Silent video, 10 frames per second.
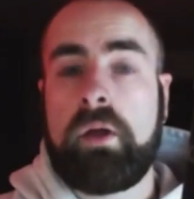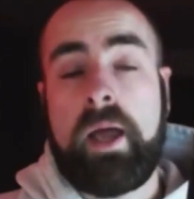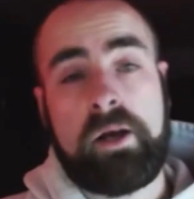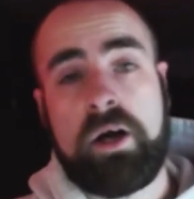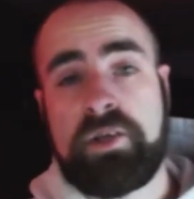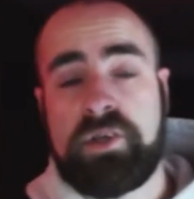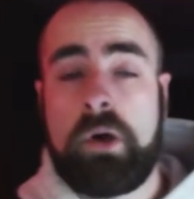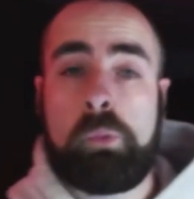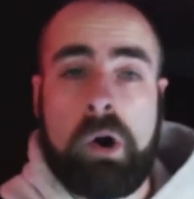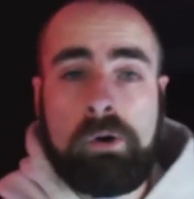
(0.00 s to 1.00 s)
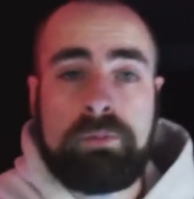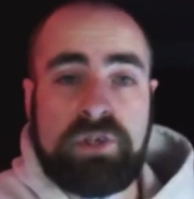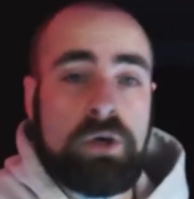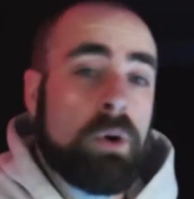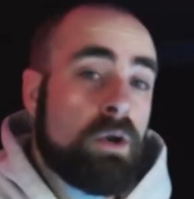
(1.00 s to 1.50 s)
Hey guys, and welcome
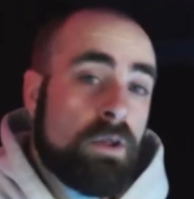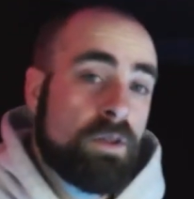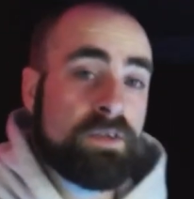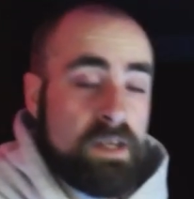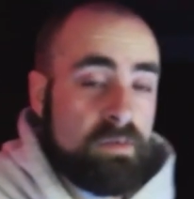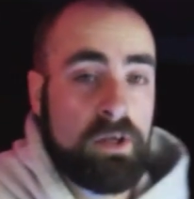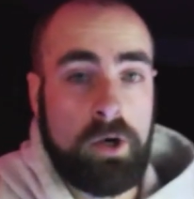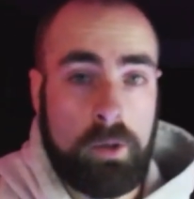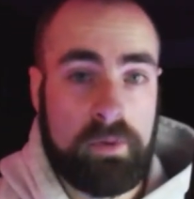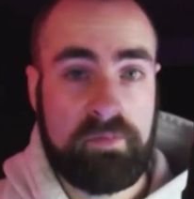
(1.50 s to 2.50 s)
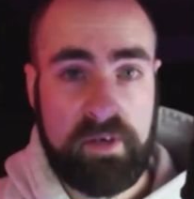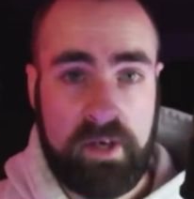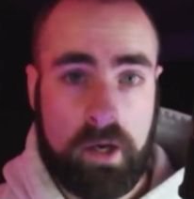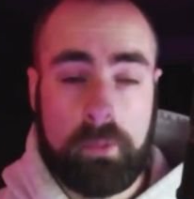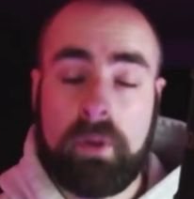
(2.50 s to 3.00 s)
to another Deviant Army
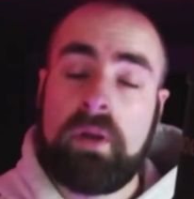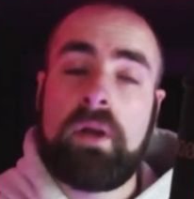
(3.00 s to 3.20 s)
video.